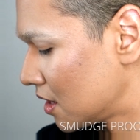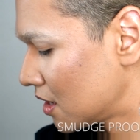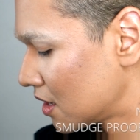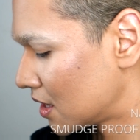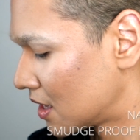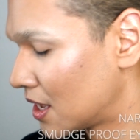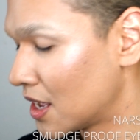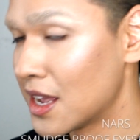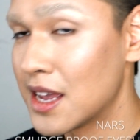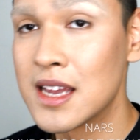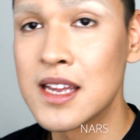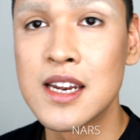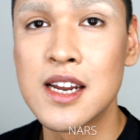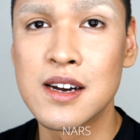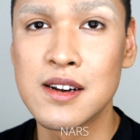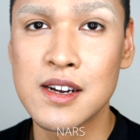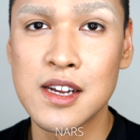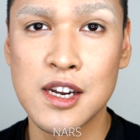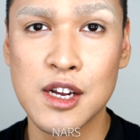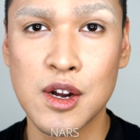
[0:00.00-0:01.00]
Okay, now
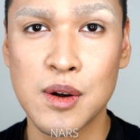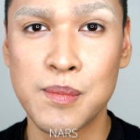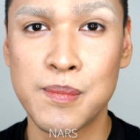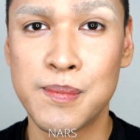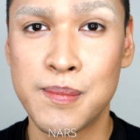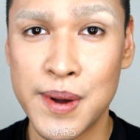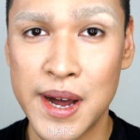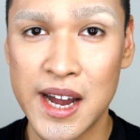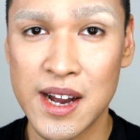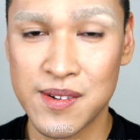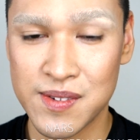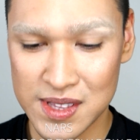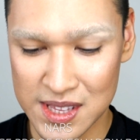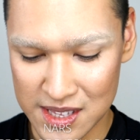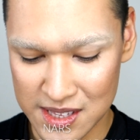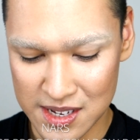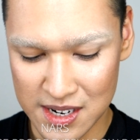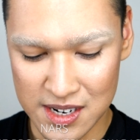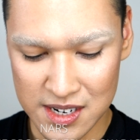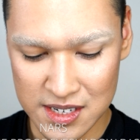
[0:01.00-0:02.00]
I'm gonna go back with the
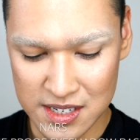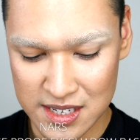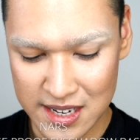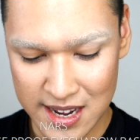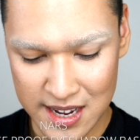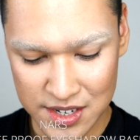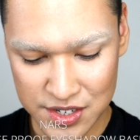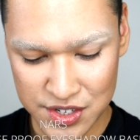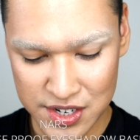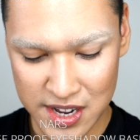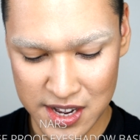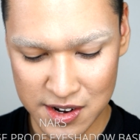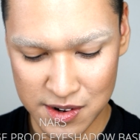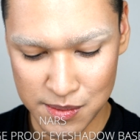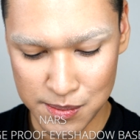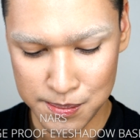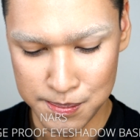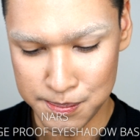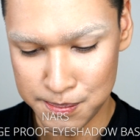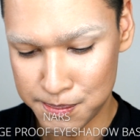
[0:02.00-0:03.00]
NARS eyeshadow
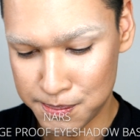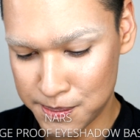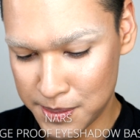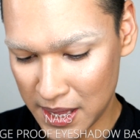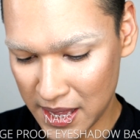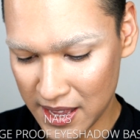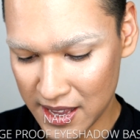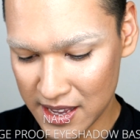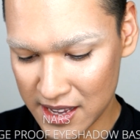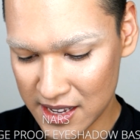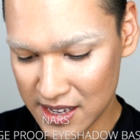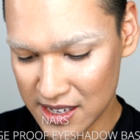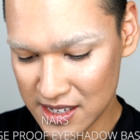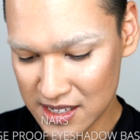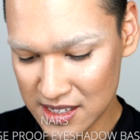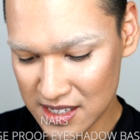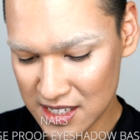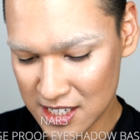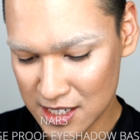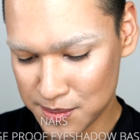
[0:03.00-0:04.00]

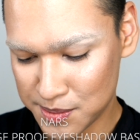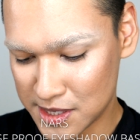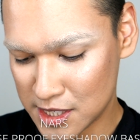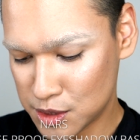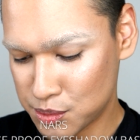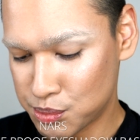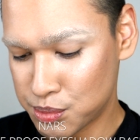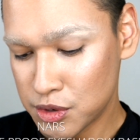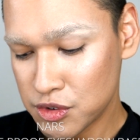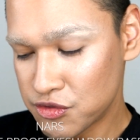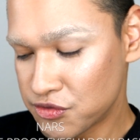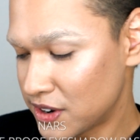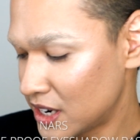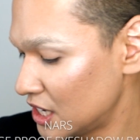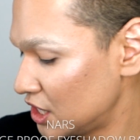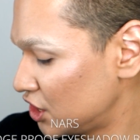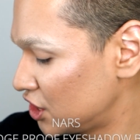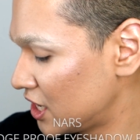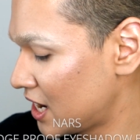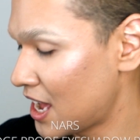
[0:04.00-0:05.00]
base, smudge proof
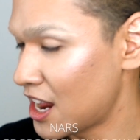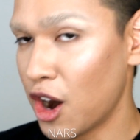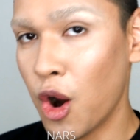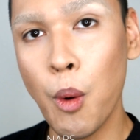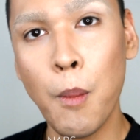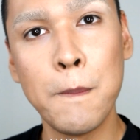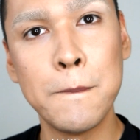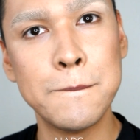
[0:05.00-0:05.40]
eyeshadow